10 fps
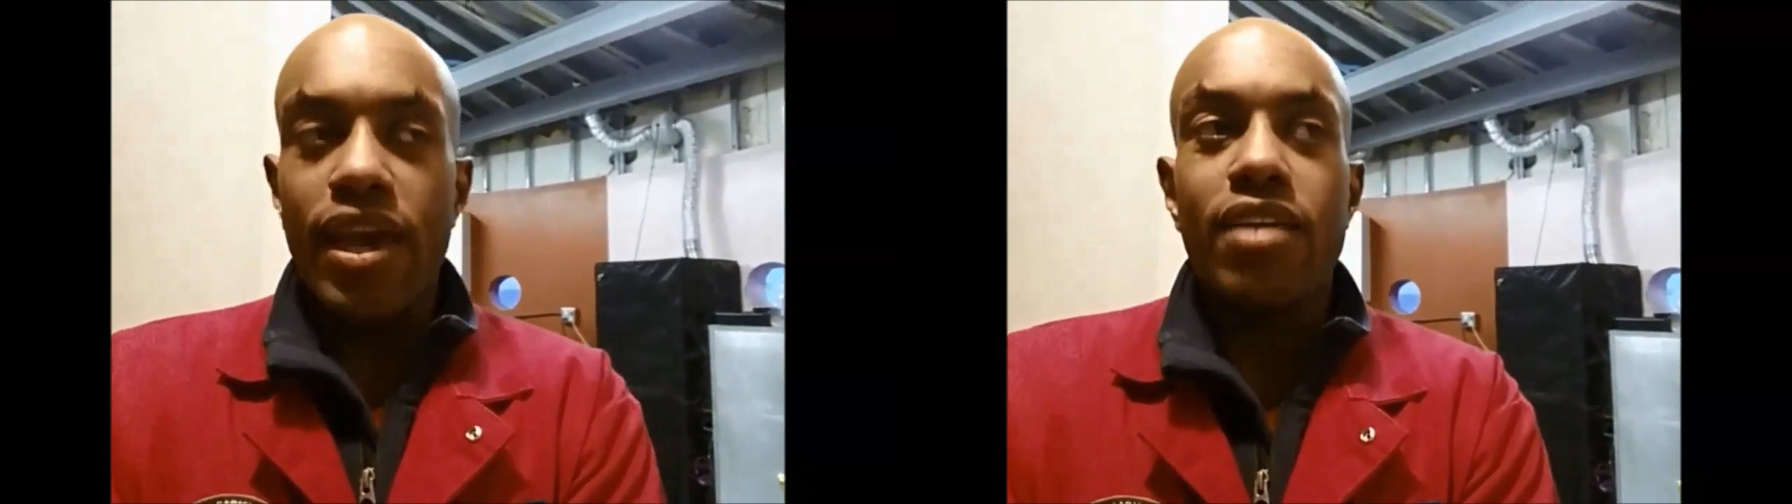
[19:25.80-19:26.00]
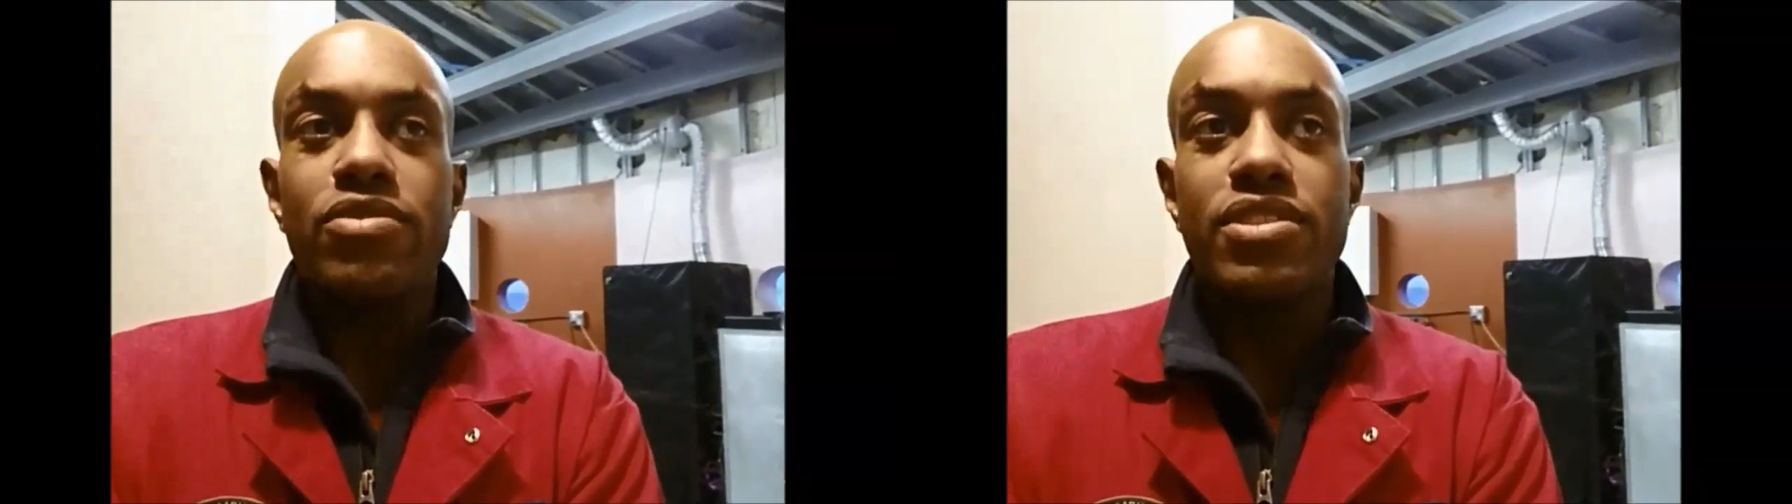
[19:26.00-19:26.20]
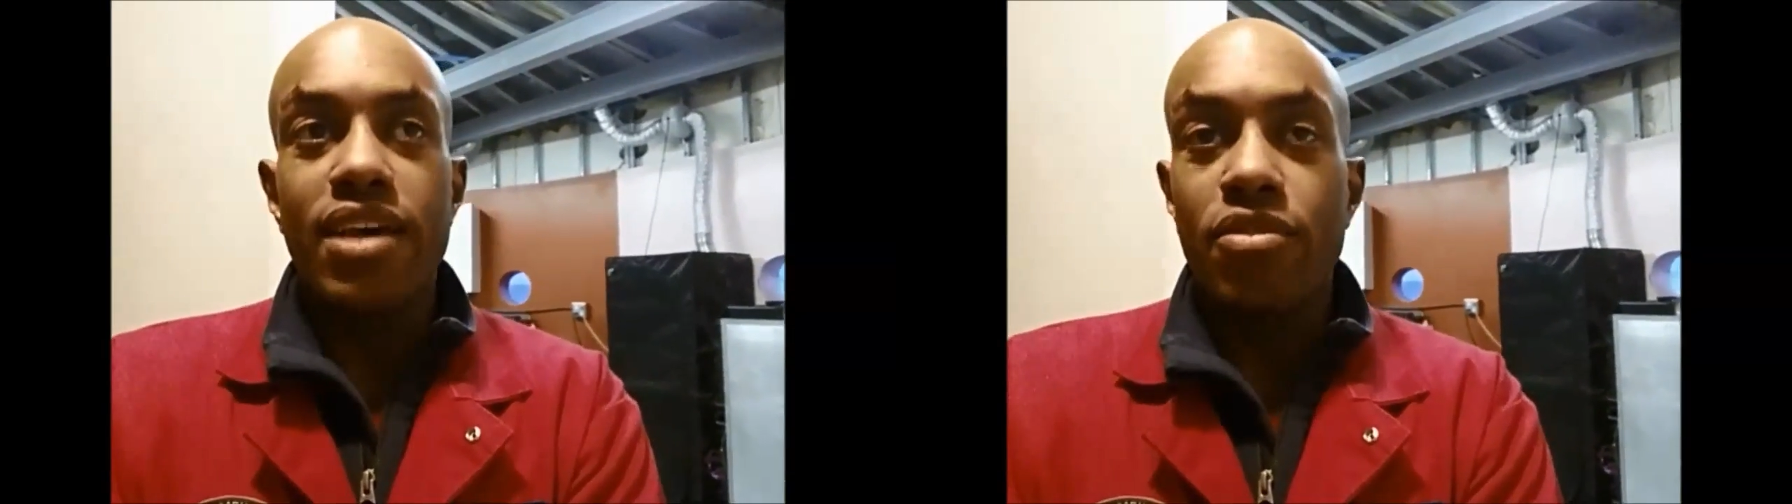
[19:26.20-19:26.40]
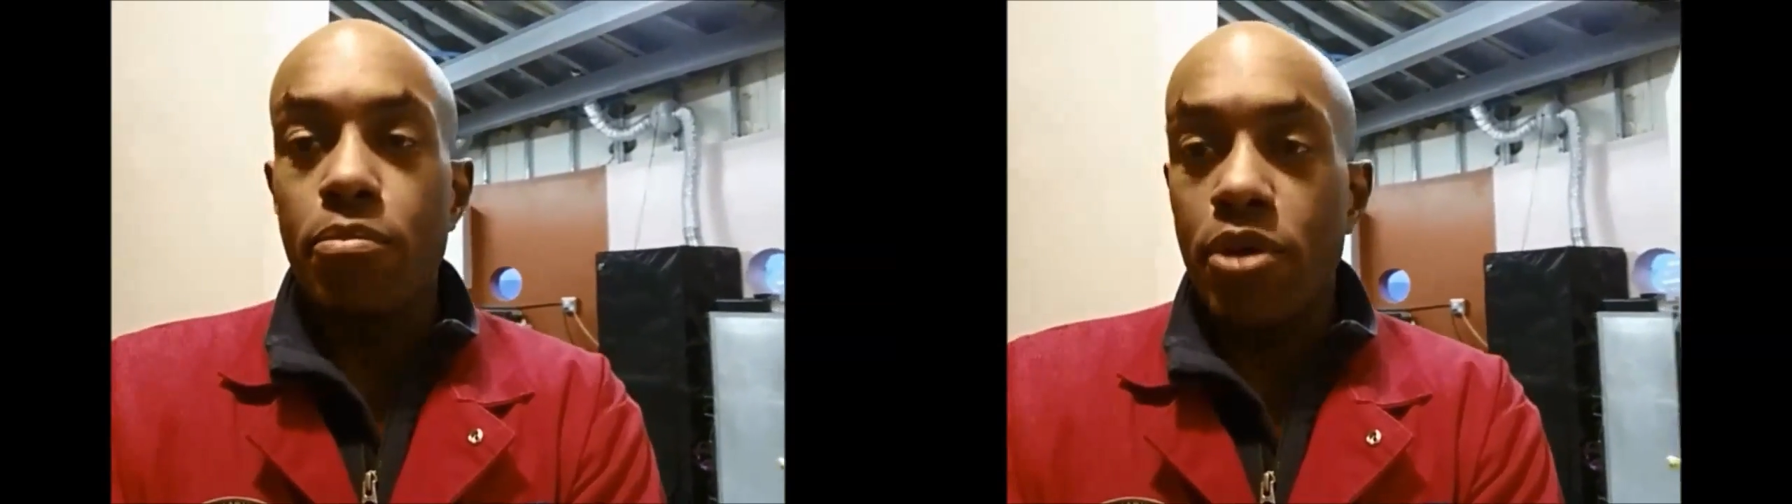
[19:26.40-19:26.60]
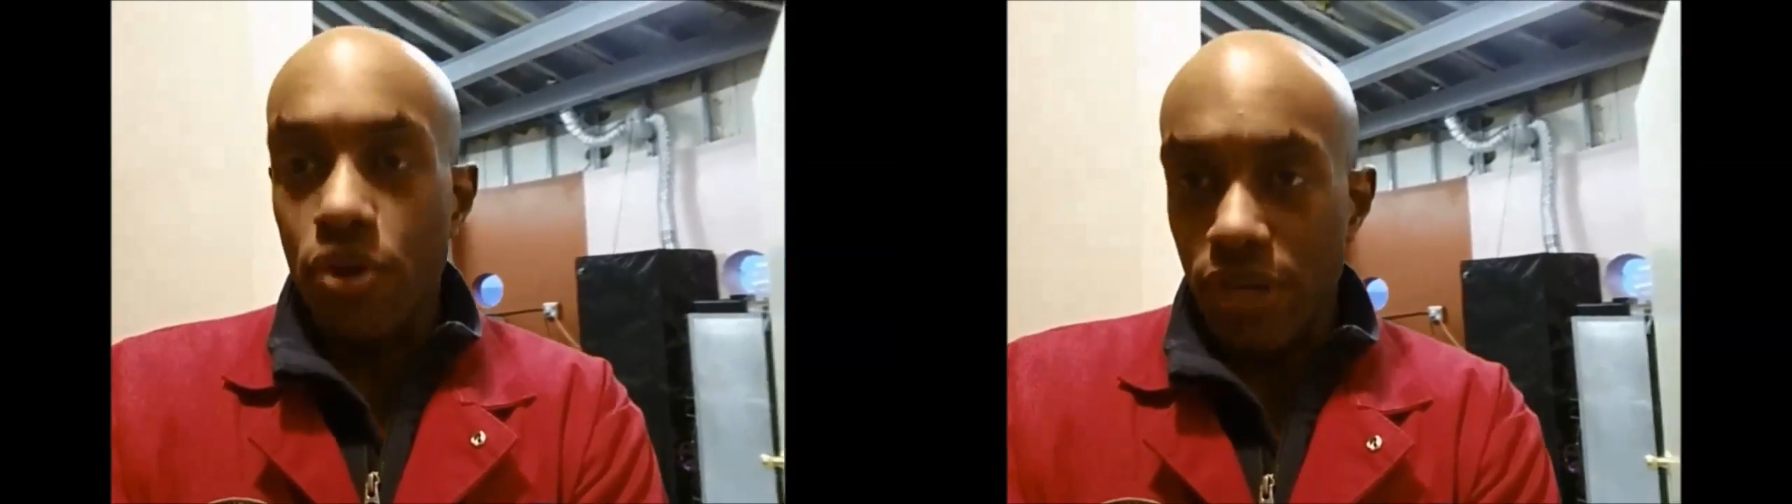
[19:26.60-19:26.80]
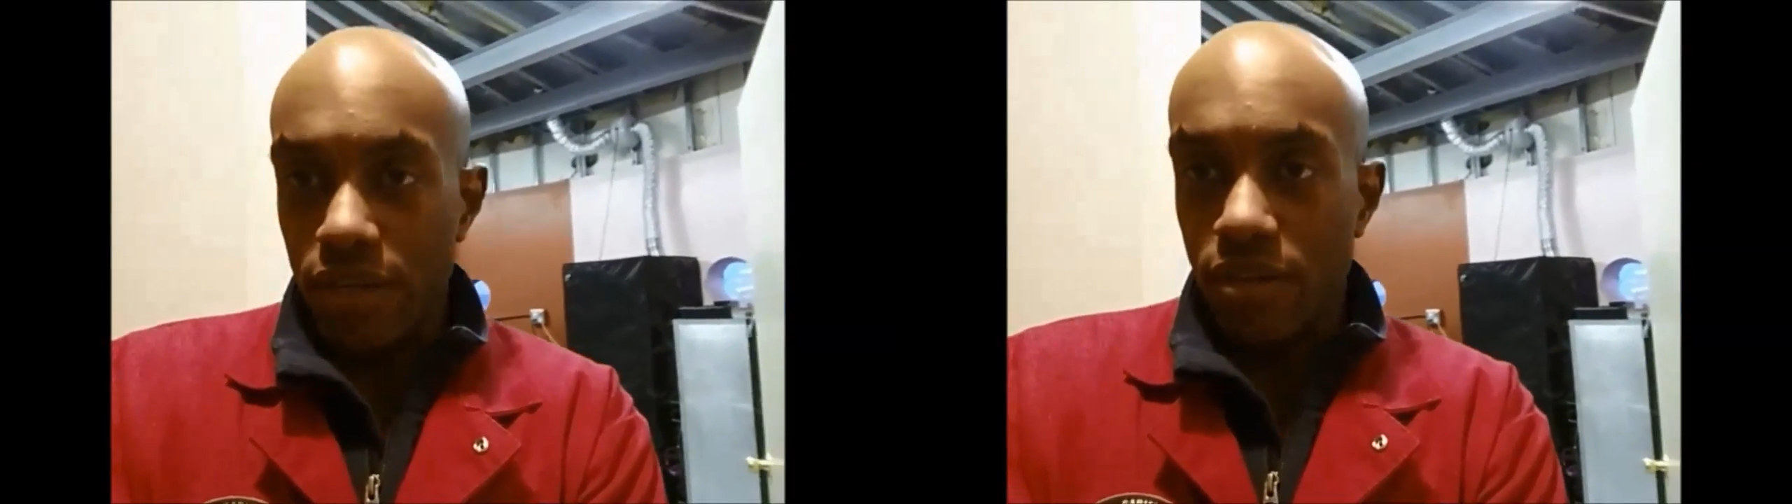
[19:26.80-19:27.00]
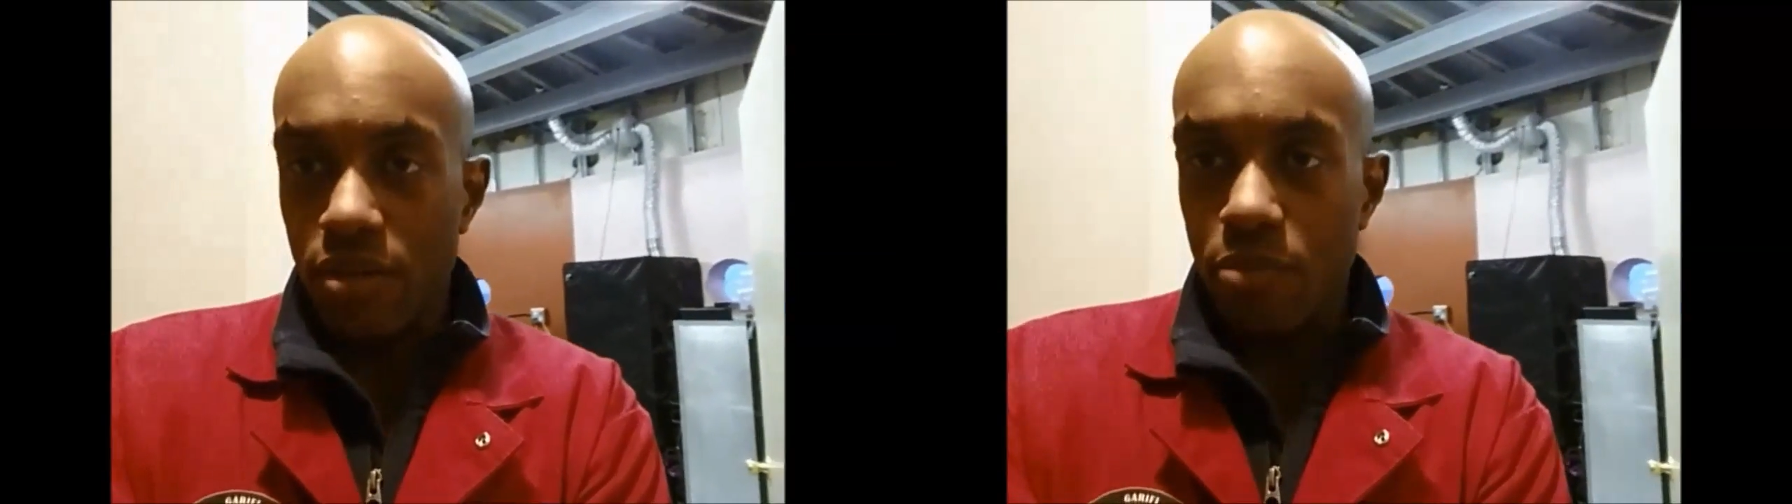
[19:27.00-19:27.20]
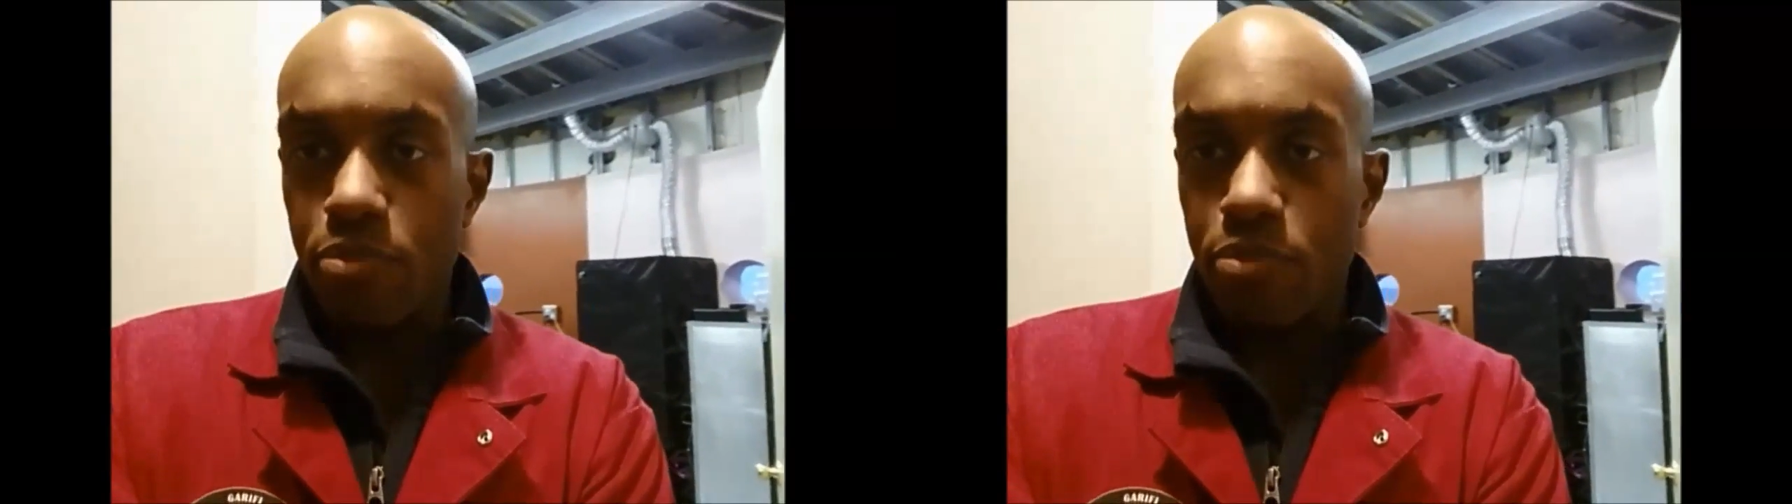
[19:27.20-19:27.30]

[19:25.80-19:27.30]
out of 7 billion